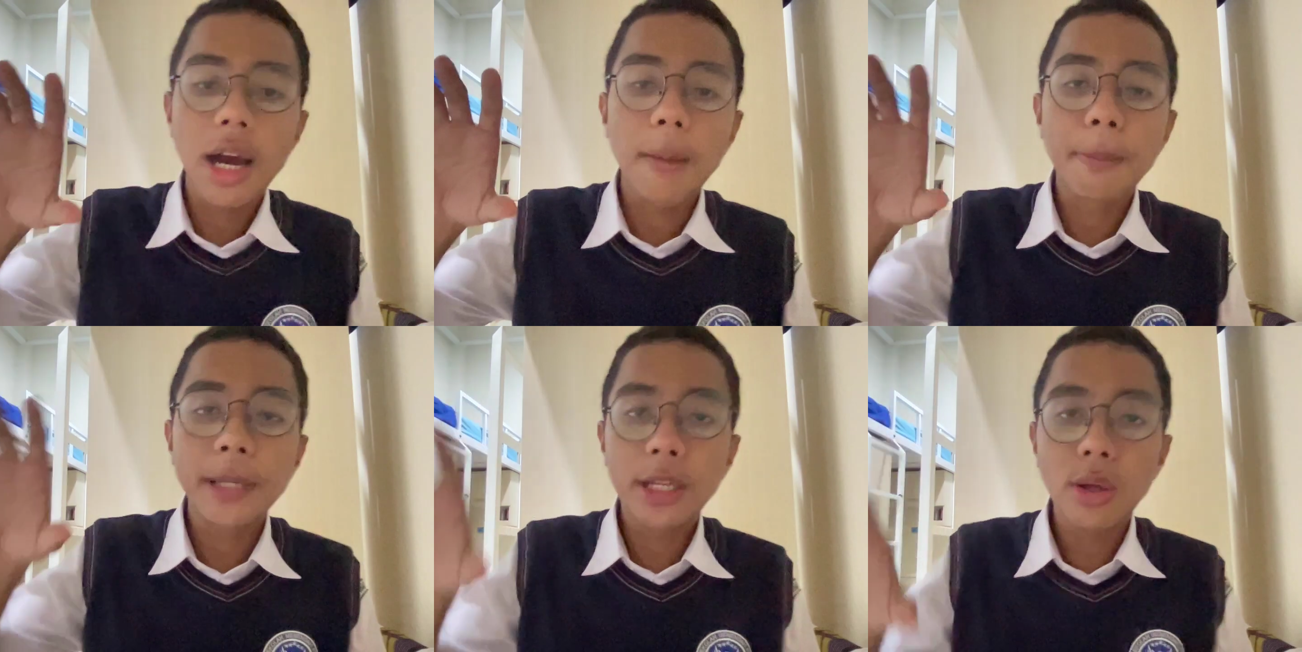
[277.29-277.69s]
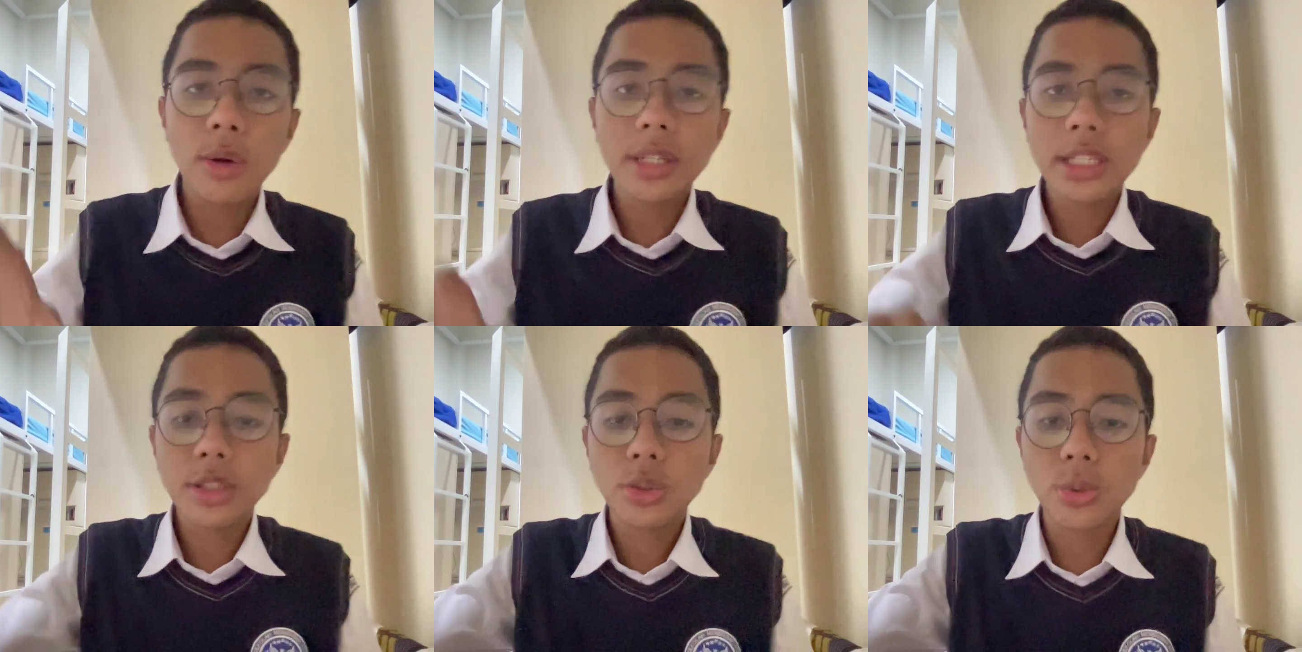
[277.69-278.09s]

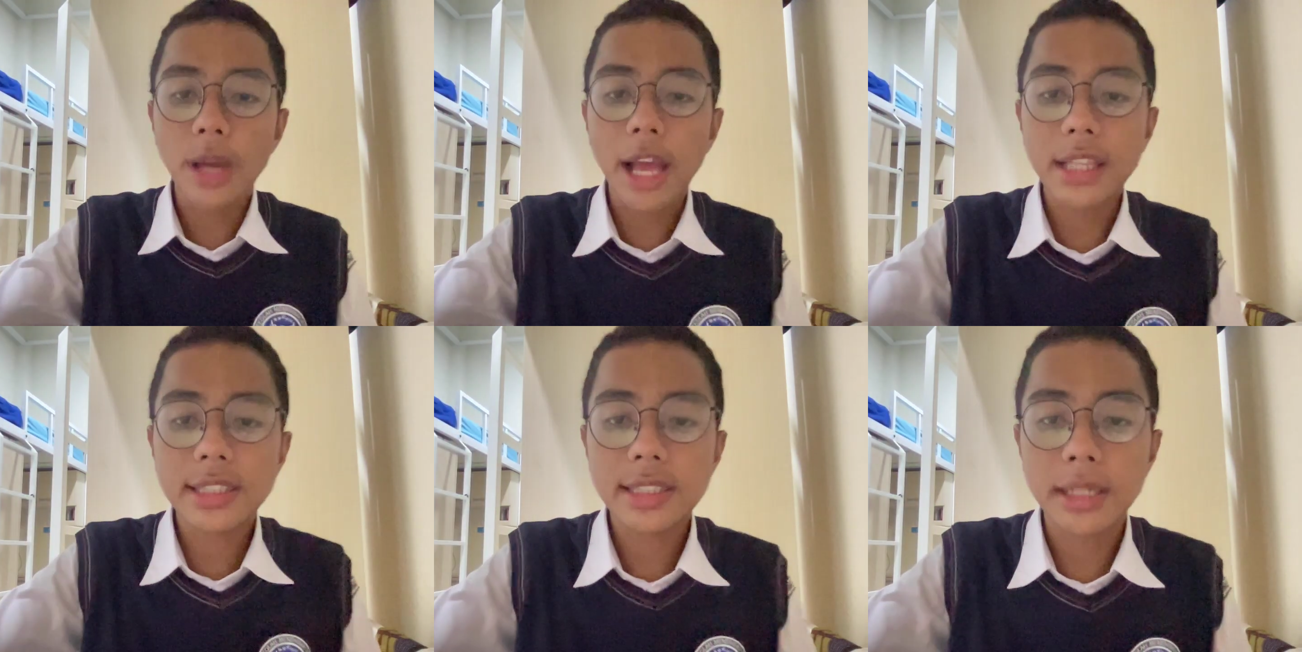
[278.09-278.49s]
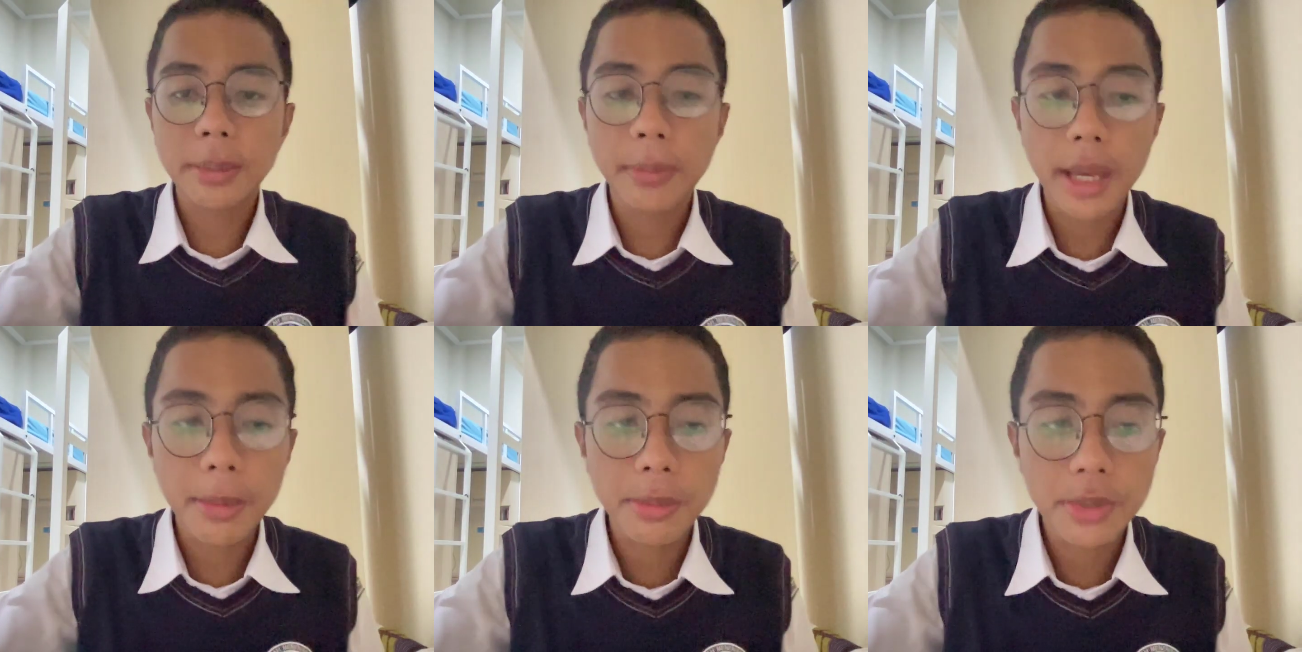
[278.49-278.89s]
belonging to ASEAN
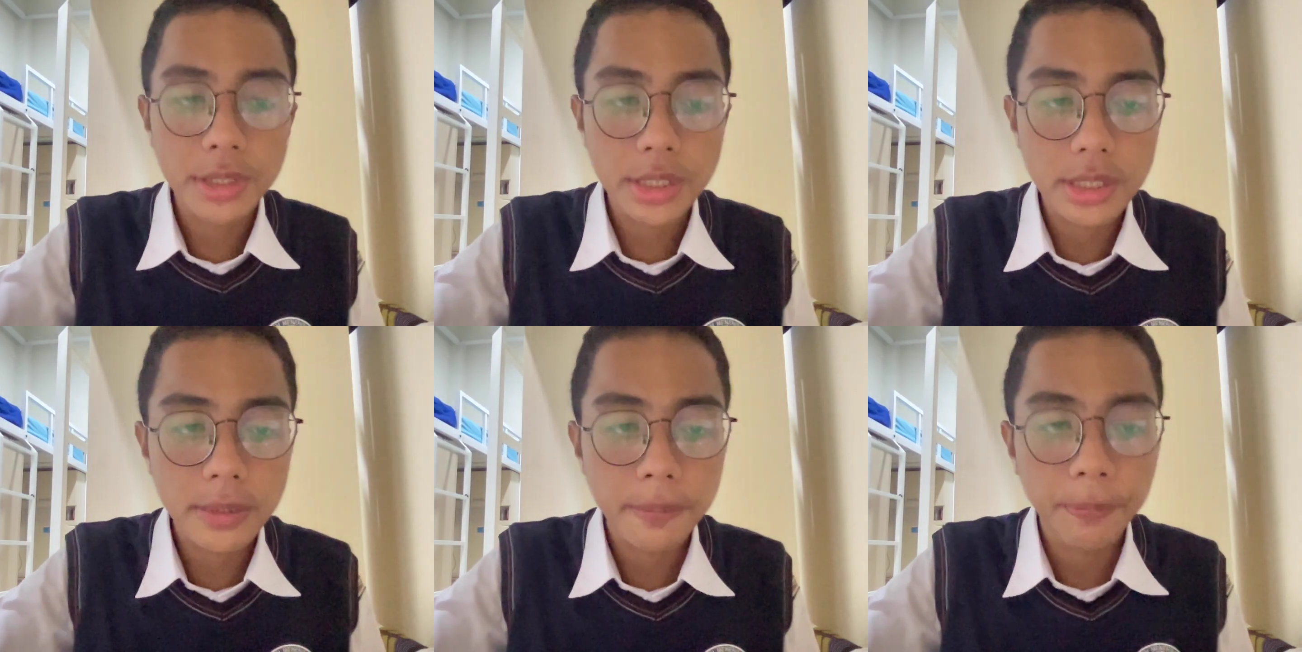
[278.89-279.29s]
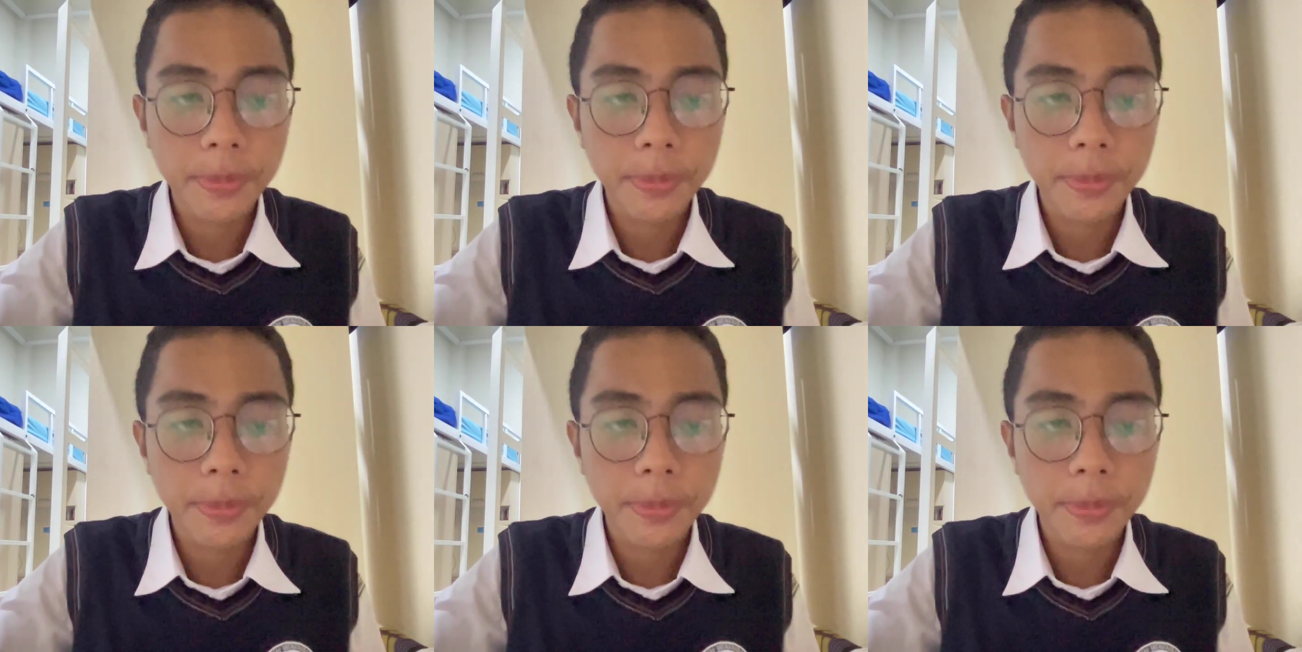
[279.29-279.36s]
members.